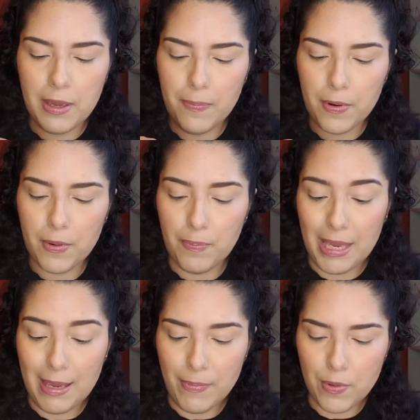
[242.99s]

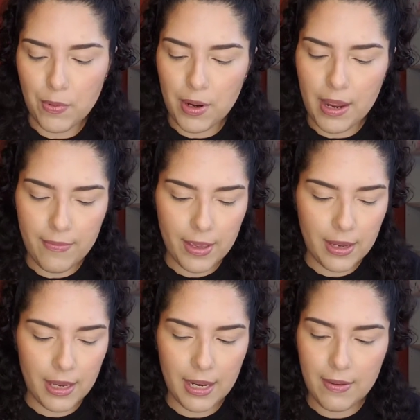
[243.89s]
people were
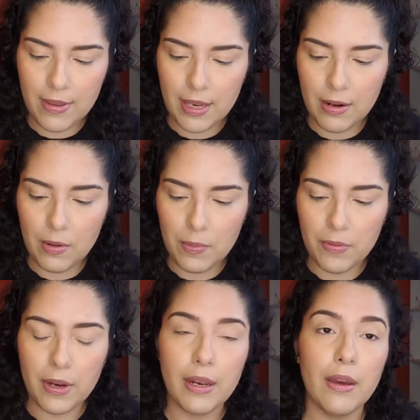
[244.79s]
having, can't even get it
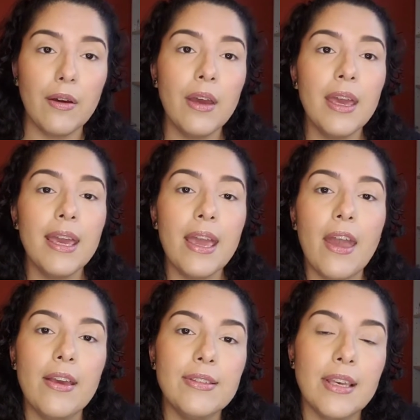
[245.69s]
open right now,
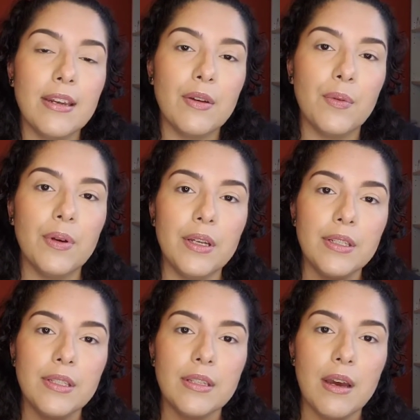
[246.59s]
is that it
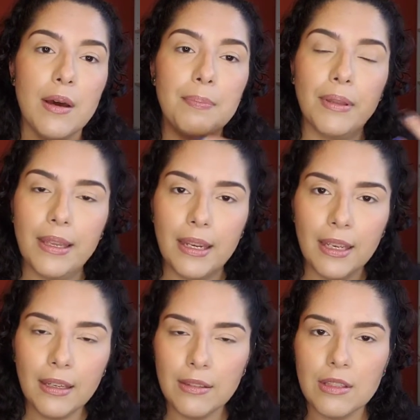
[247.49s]
was
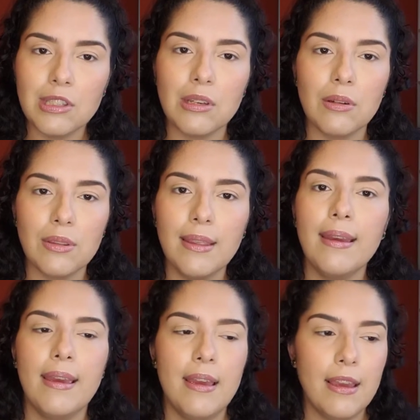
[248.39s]
bleeding. So
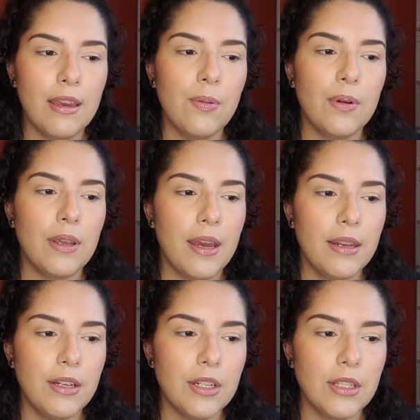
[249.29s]
the ink would
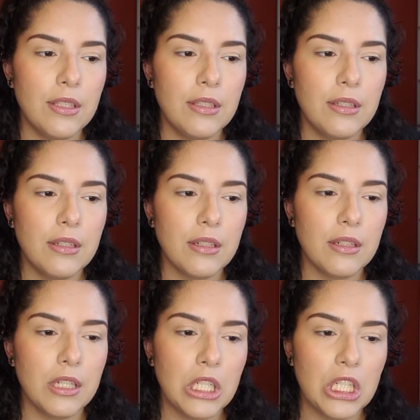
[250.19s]
kind of just
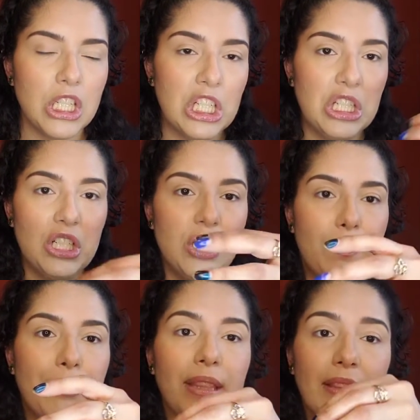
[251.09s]

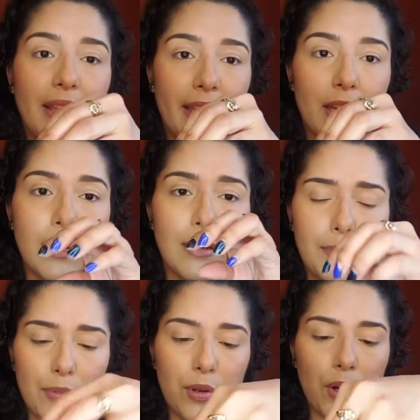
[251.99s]
like
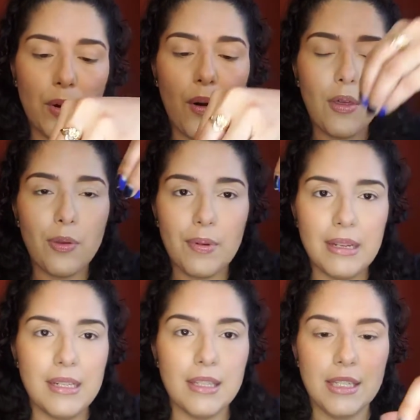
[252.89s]
go all the
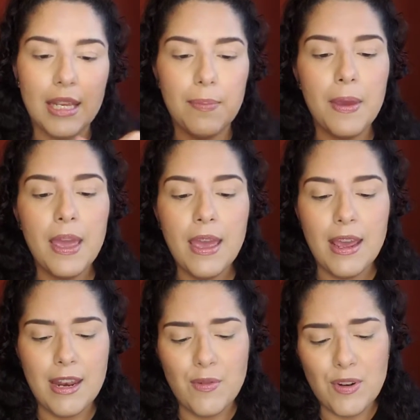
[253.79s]
way to the tip,
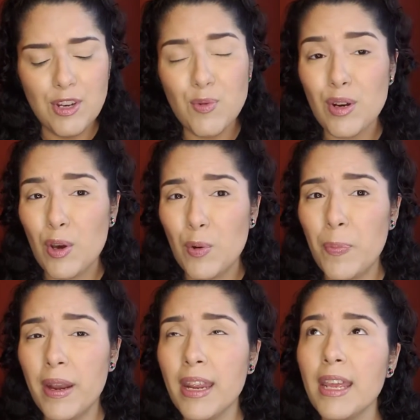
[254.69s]
and then when you would
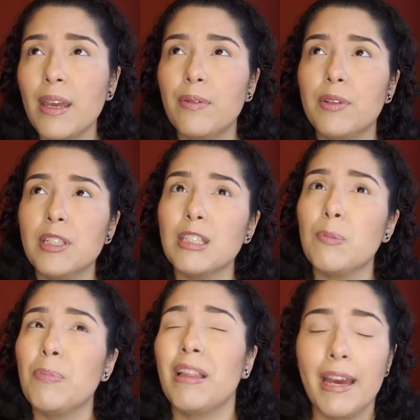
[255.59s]
open it, it would just
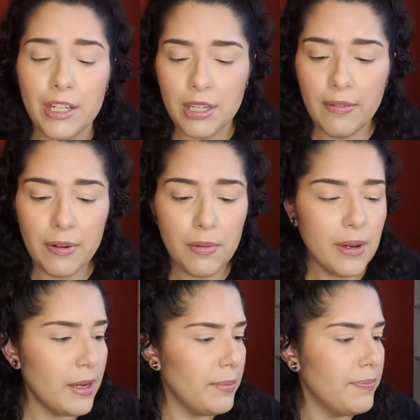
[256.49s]
splash
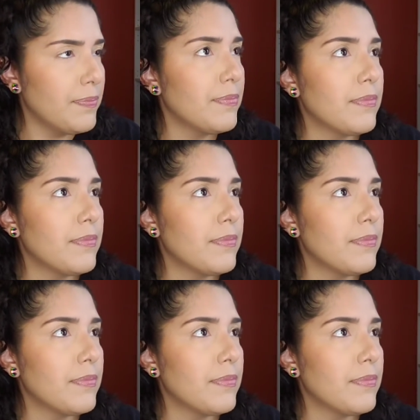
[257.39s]
everywhere,